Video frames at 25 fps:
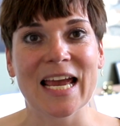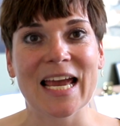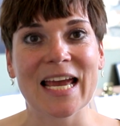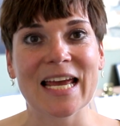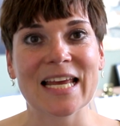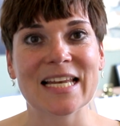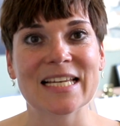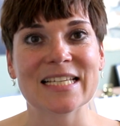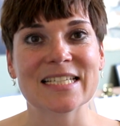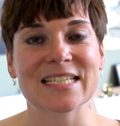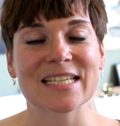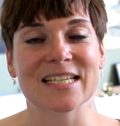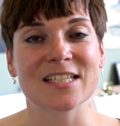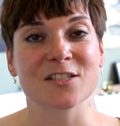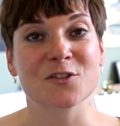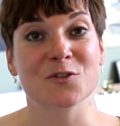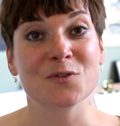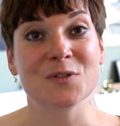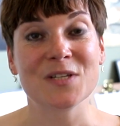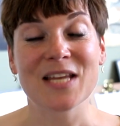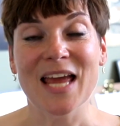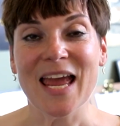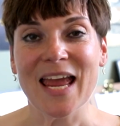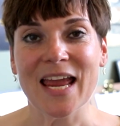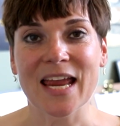and
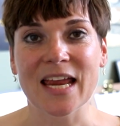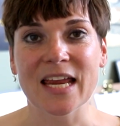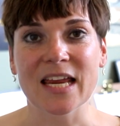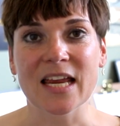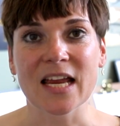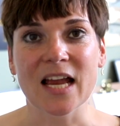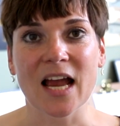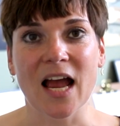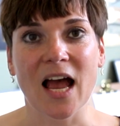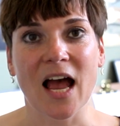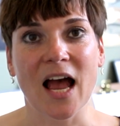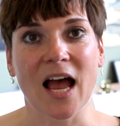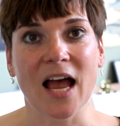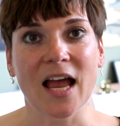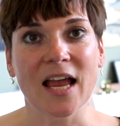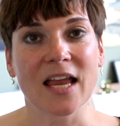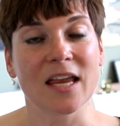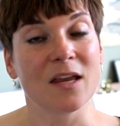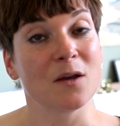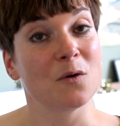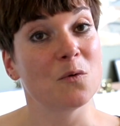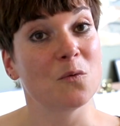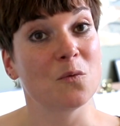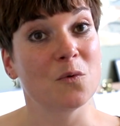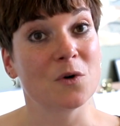today
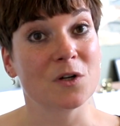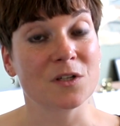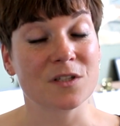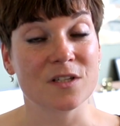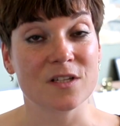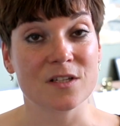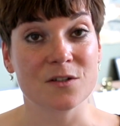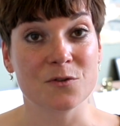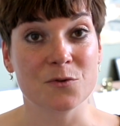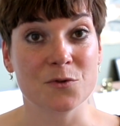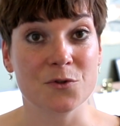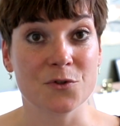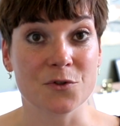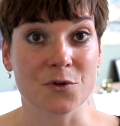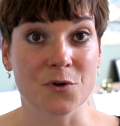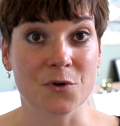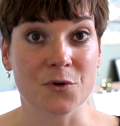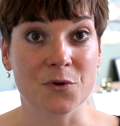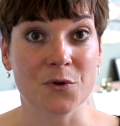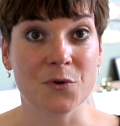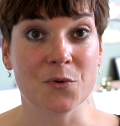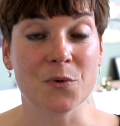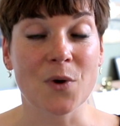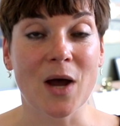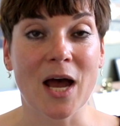I wanted to show
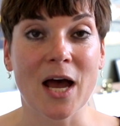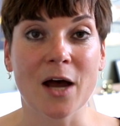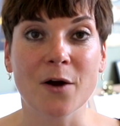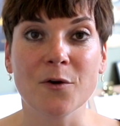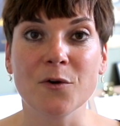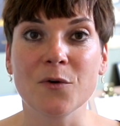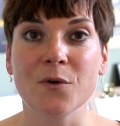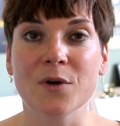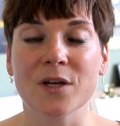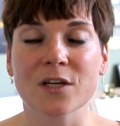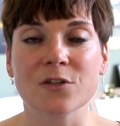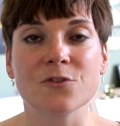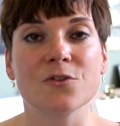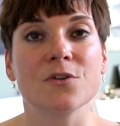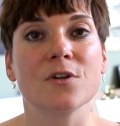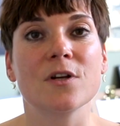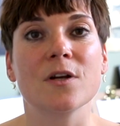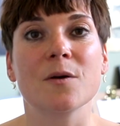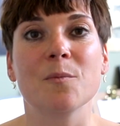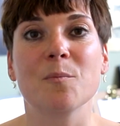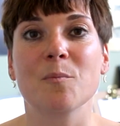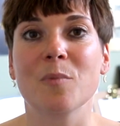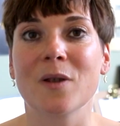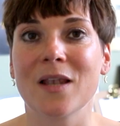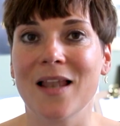you how you actually
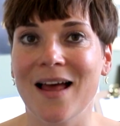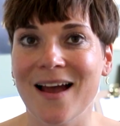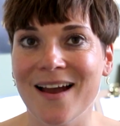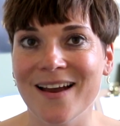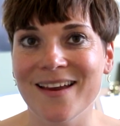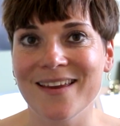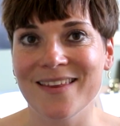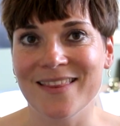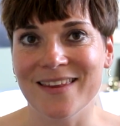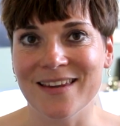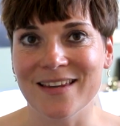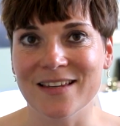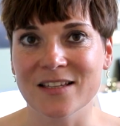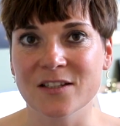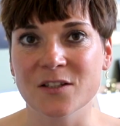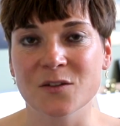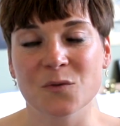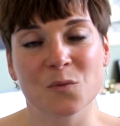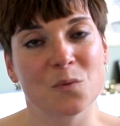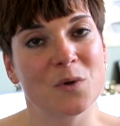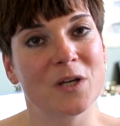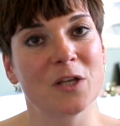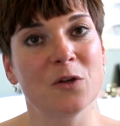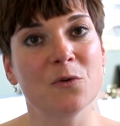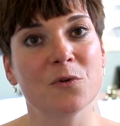apply
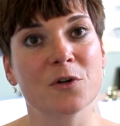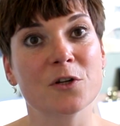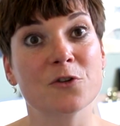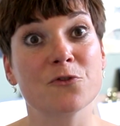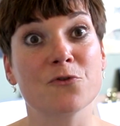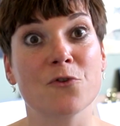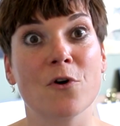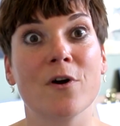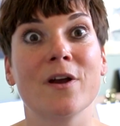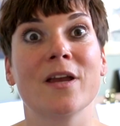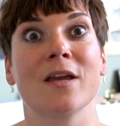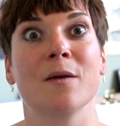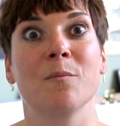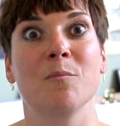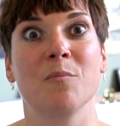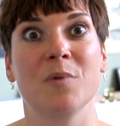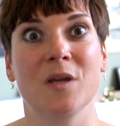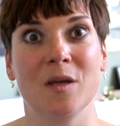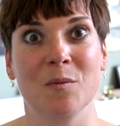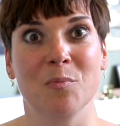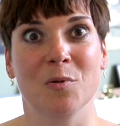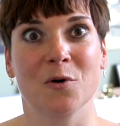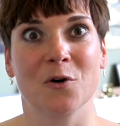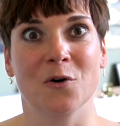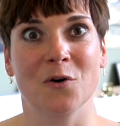this when you are drawing
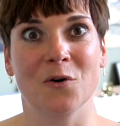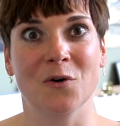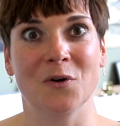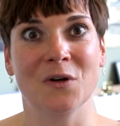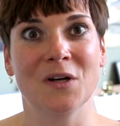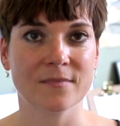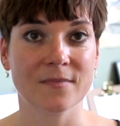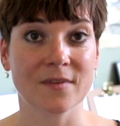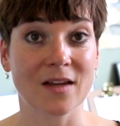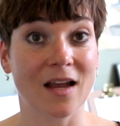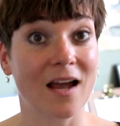people.